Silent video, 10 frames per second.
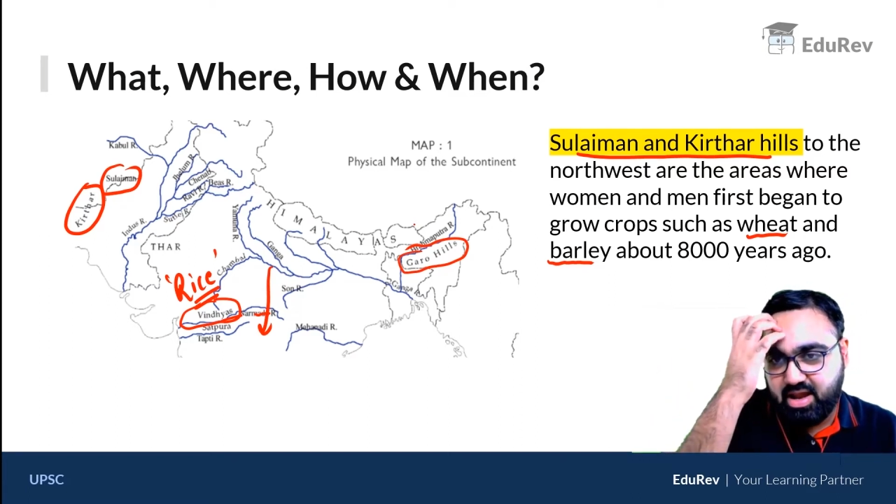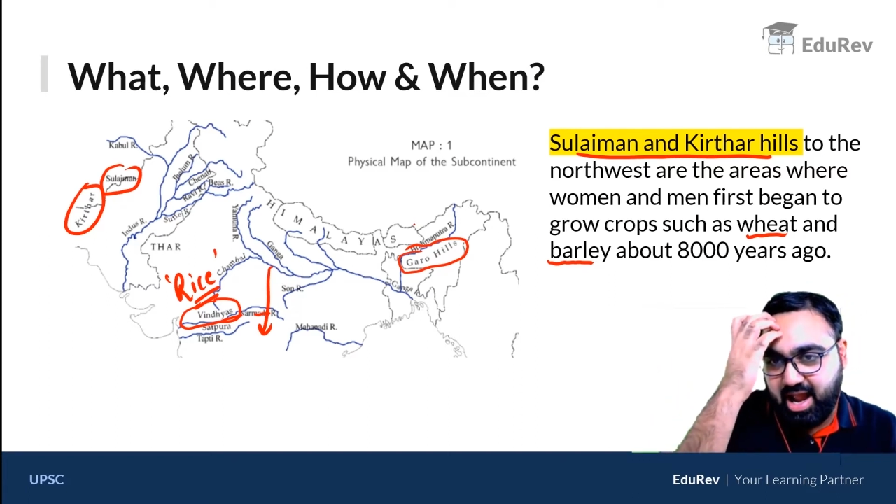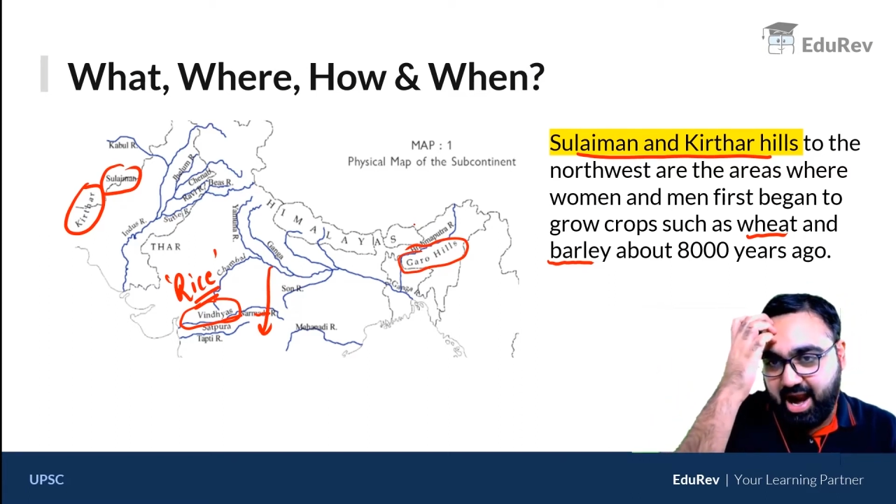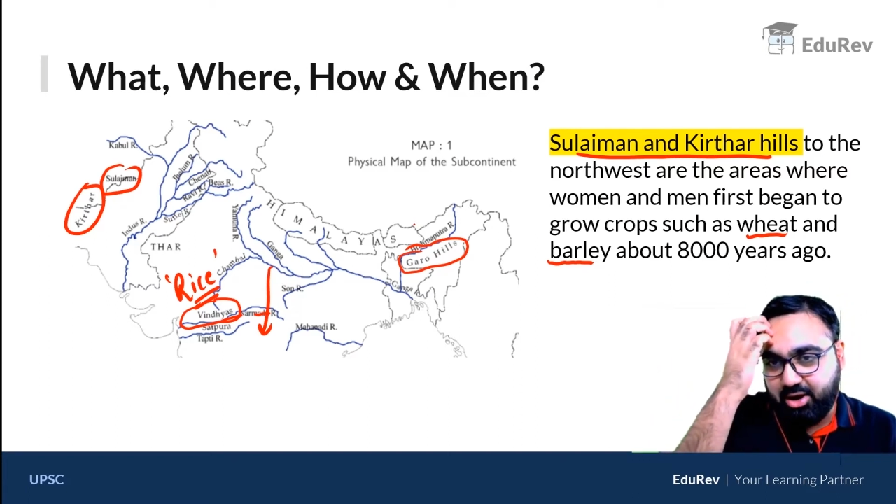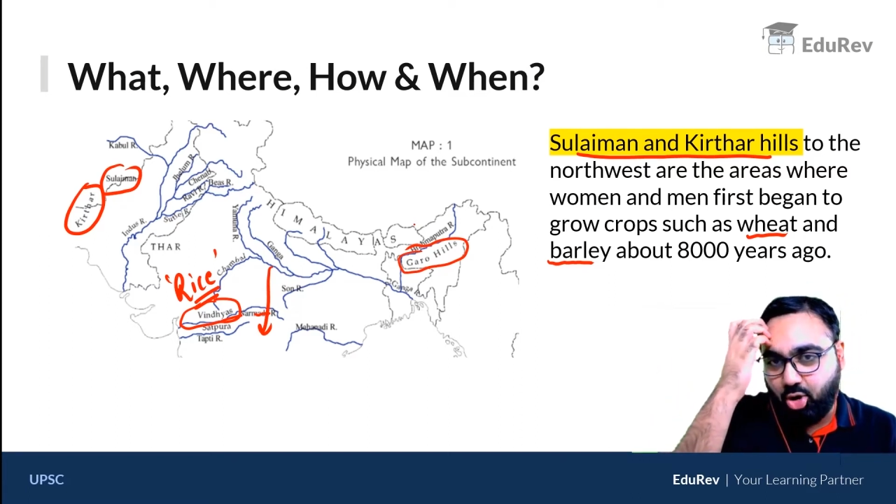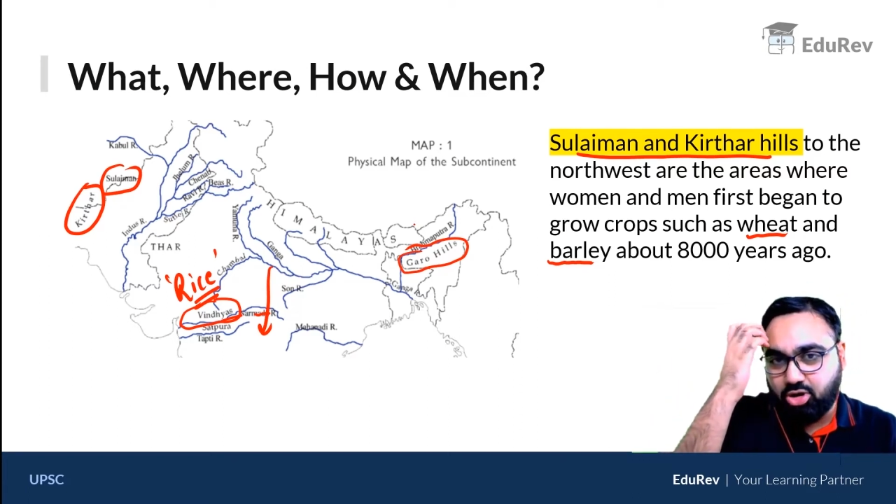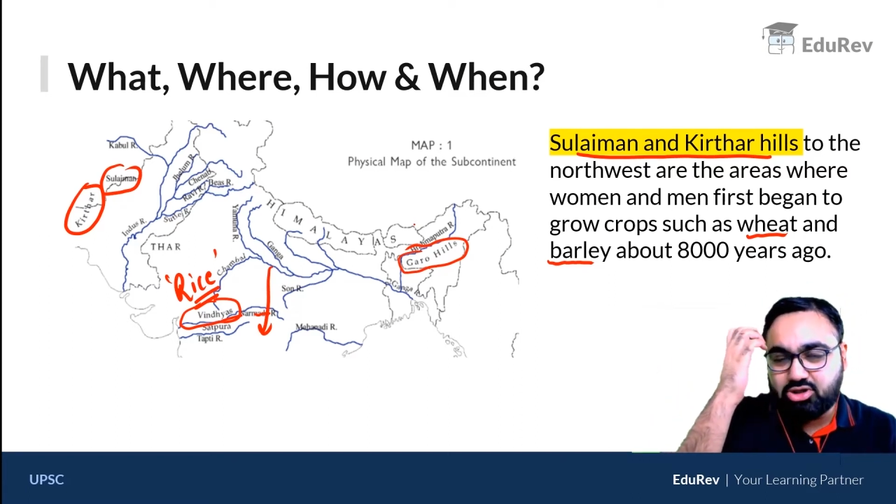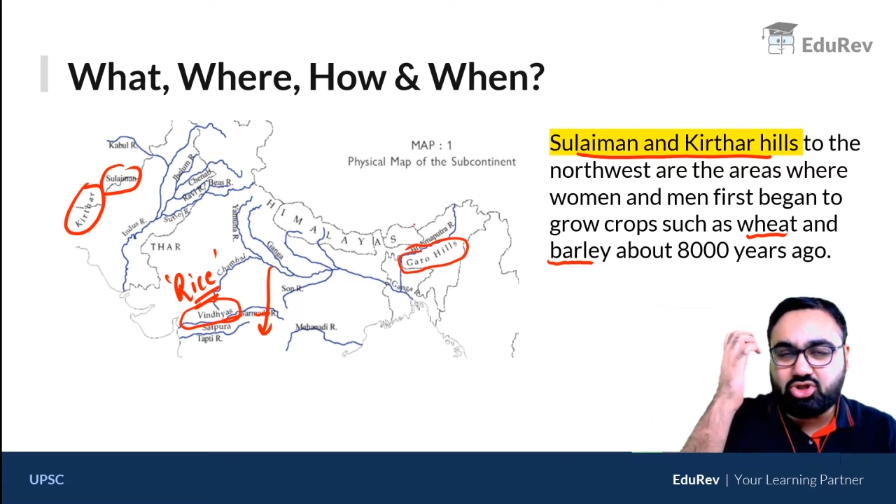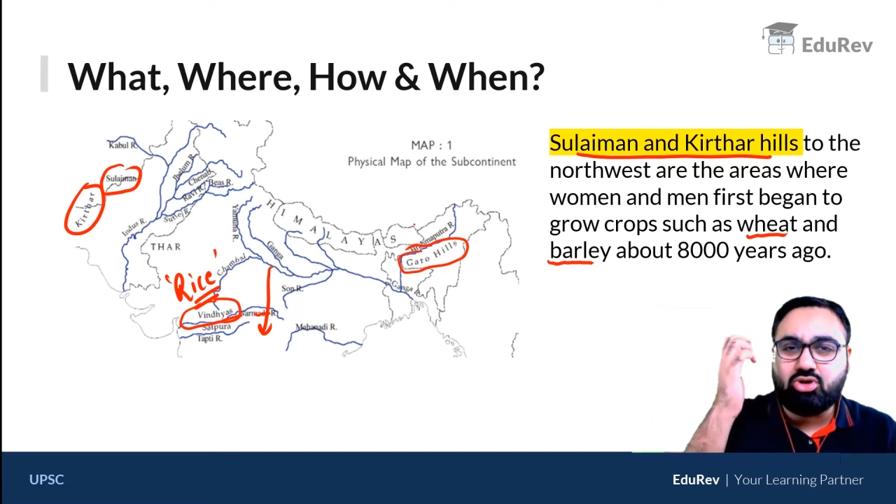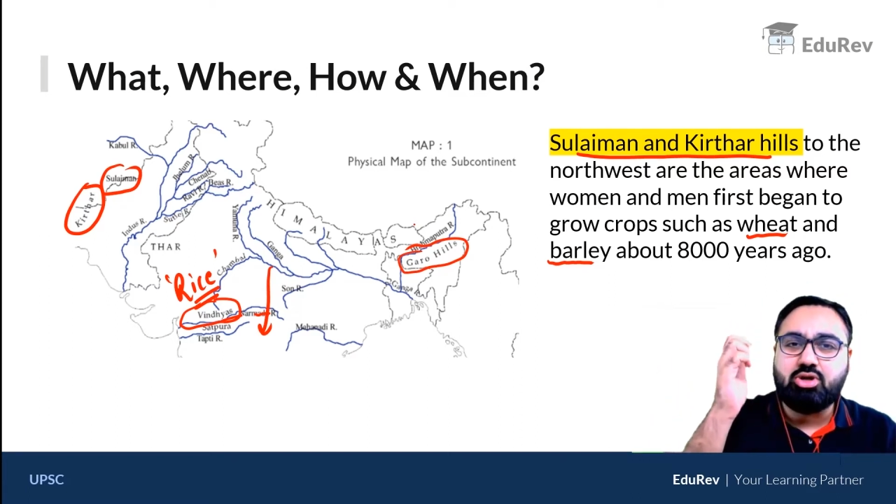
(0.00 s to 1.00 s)
And
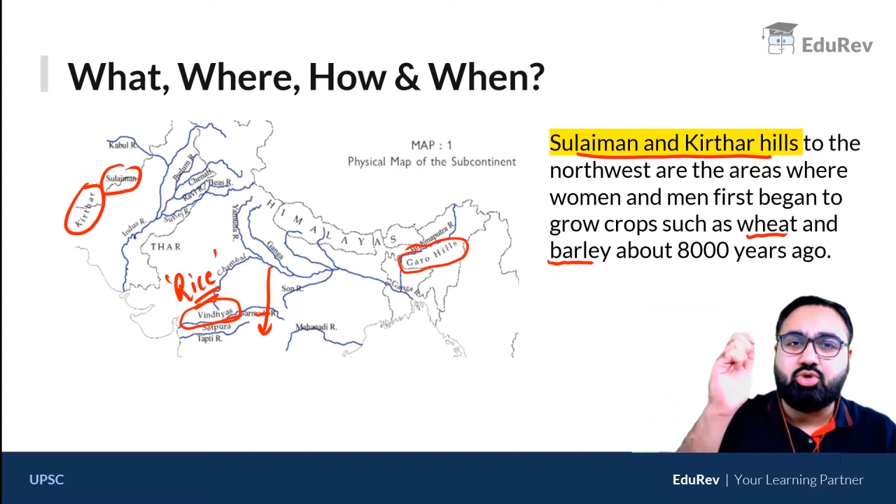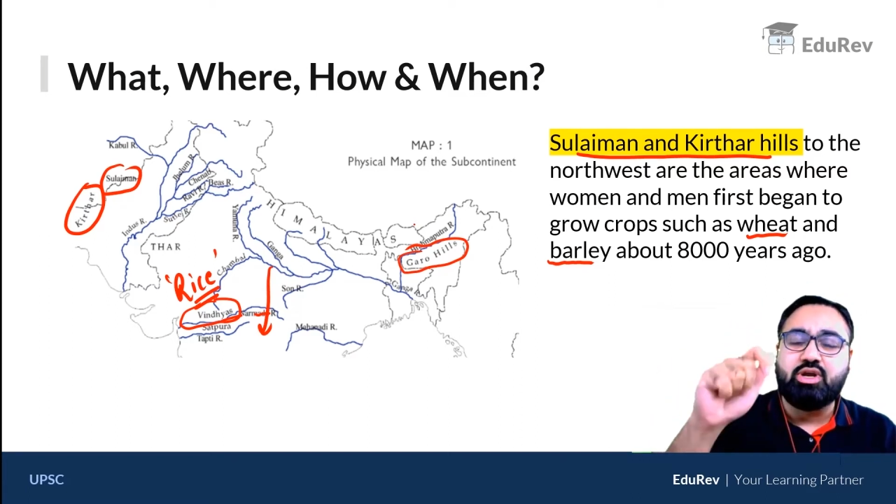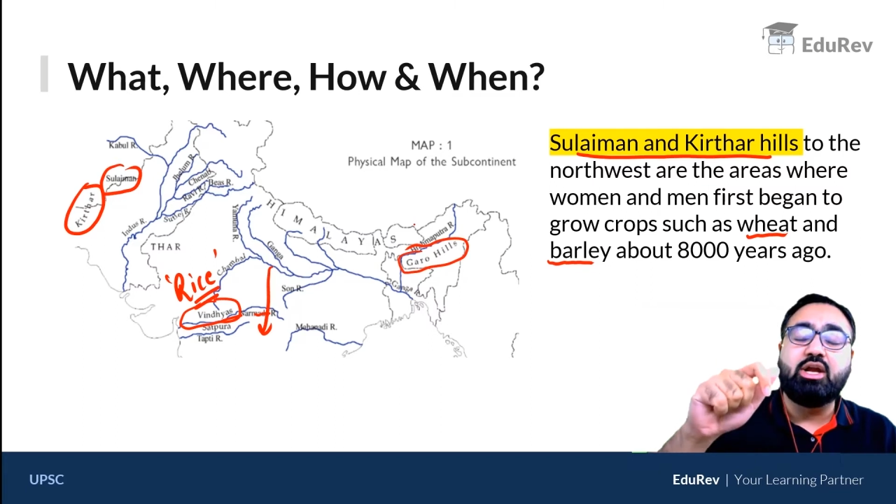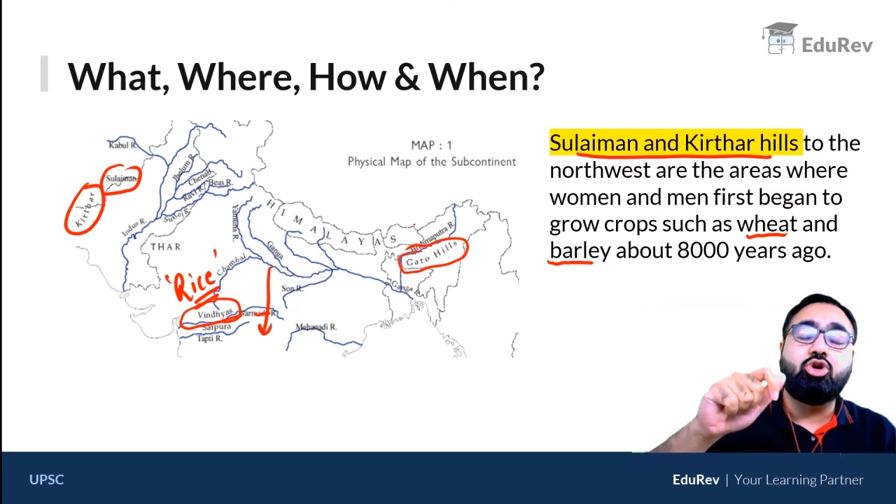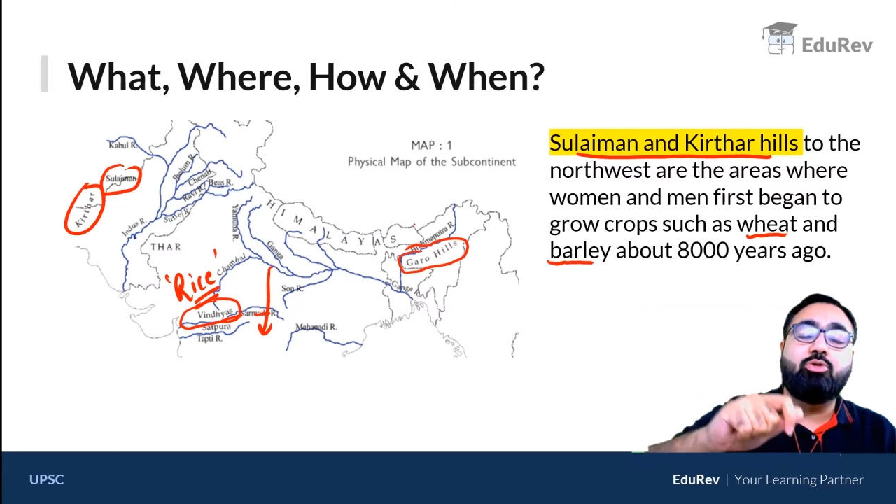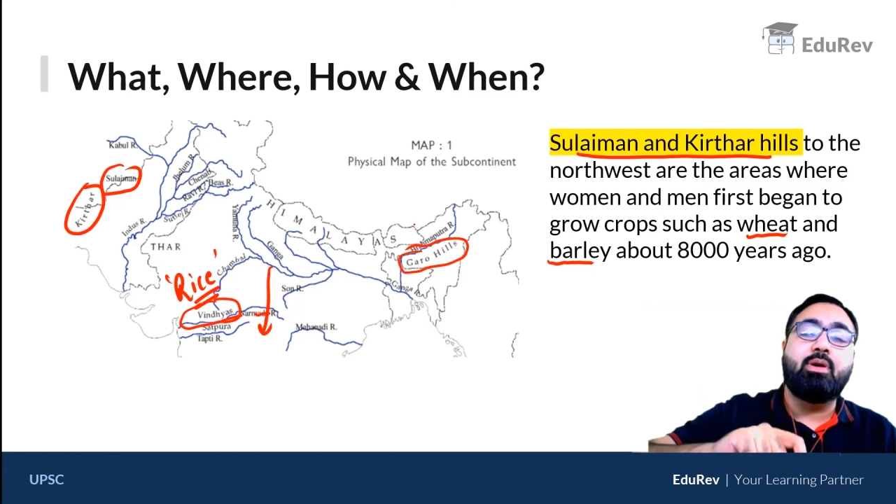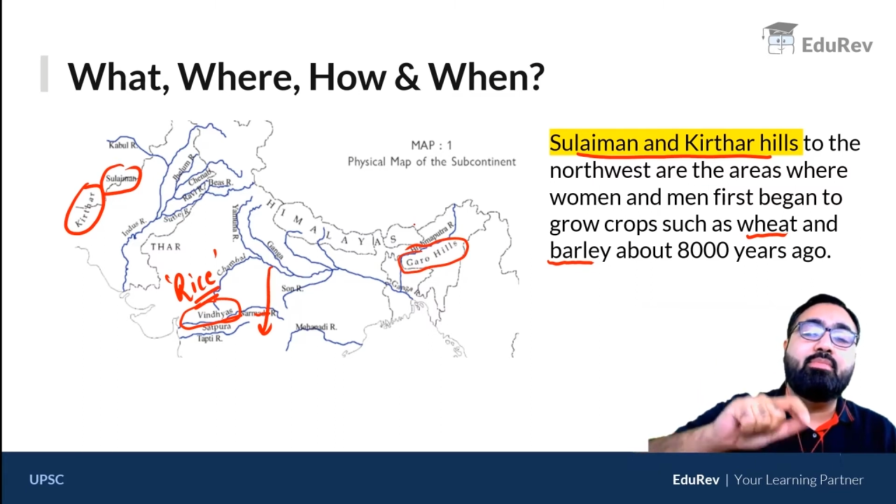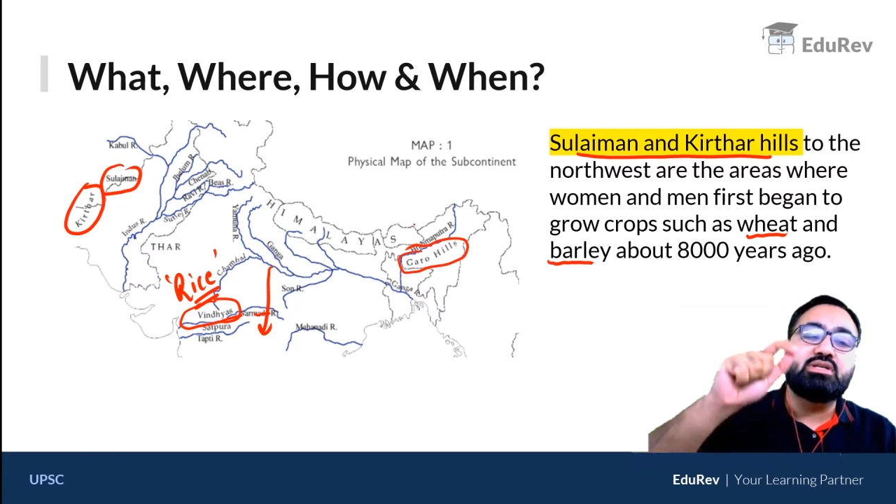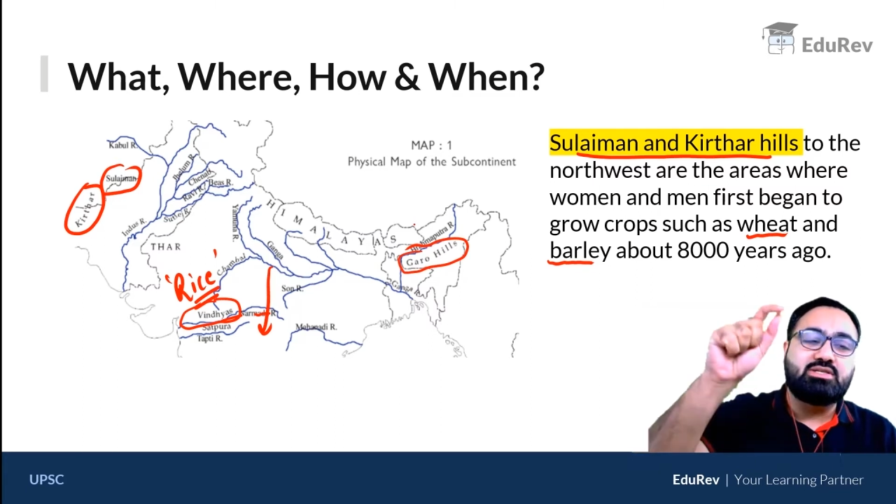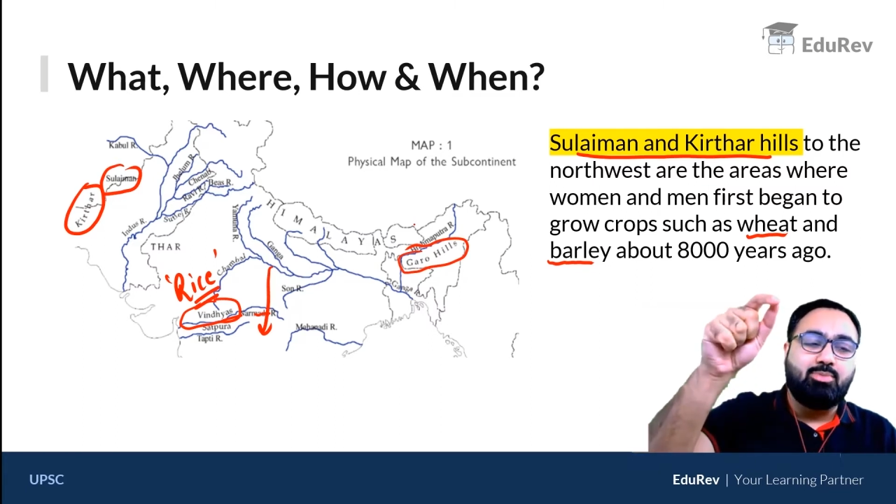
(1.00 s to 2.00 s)
also you need to
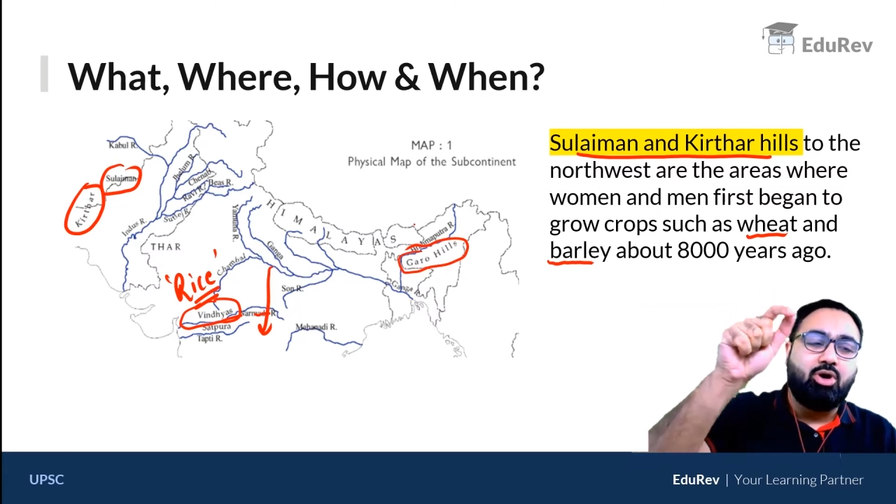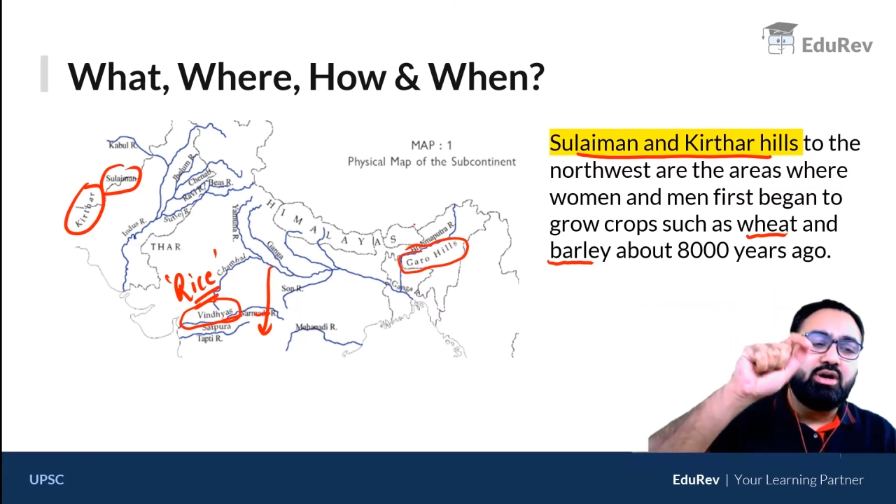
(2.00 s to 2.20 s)
remember small